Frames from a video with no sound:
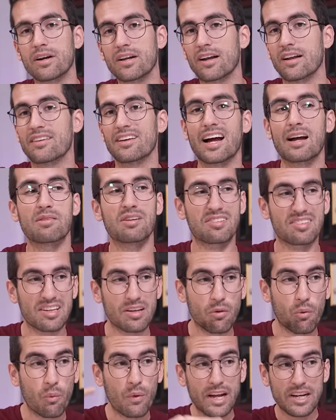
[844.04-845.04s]
one at a time to
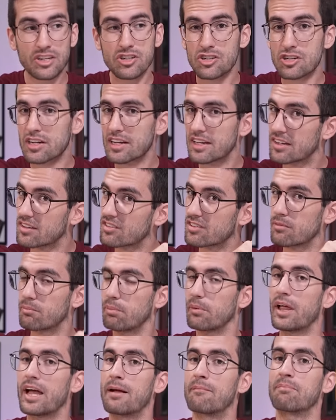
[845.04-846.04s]
see which is to
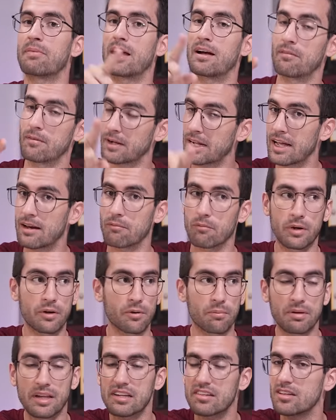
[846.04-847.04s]
blame. And again, we
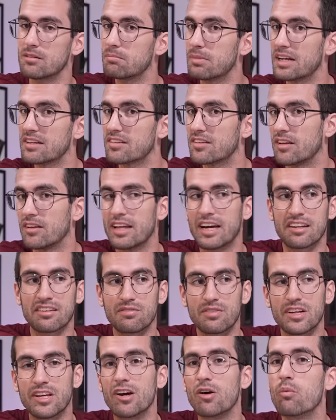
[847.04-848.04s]
were placing bets in the last
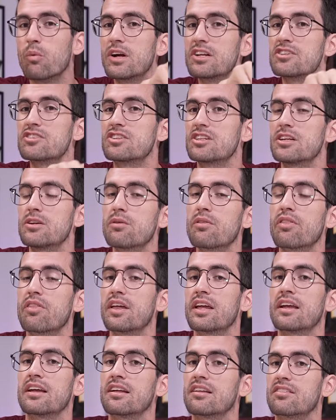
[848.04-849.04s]
video. Which do you
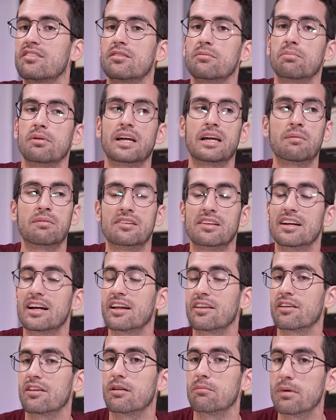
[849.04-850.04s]
think is to blame? Is it
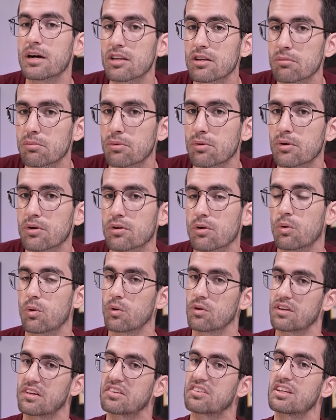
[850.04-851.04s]
either the motherboard
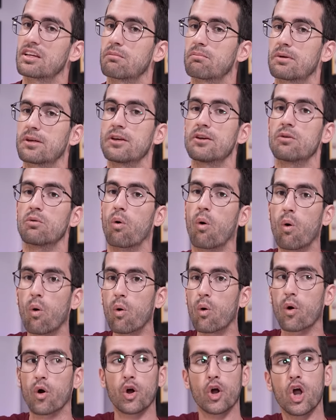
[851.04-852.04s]
or the CPU,
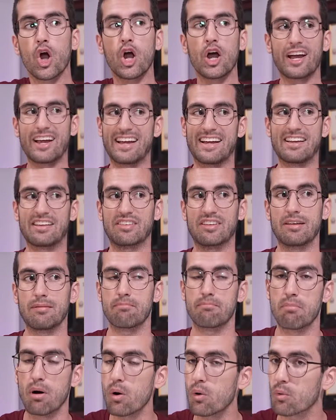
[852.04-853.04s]
or is
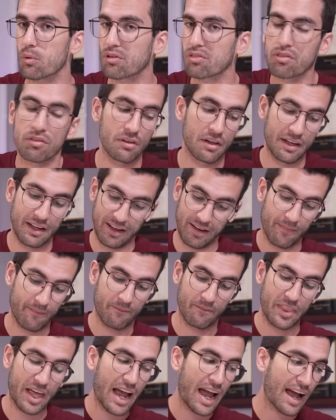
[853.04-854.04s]
it both?
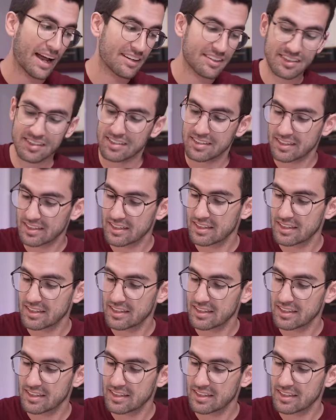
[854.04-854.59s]
That